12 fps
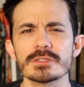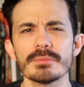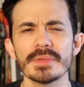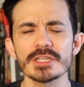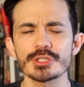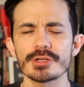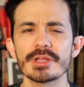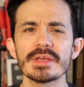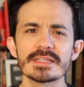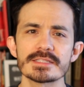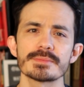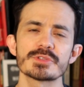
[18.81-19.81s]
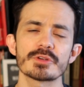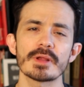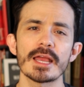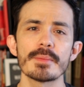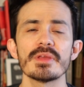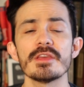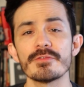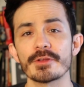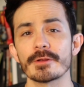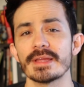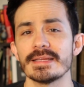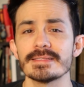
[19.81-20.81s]
so make sure you hit subscribe if
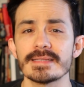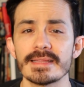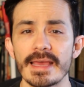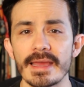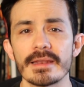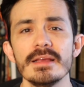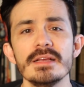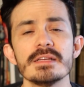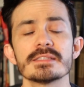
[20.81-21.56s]
you're into that.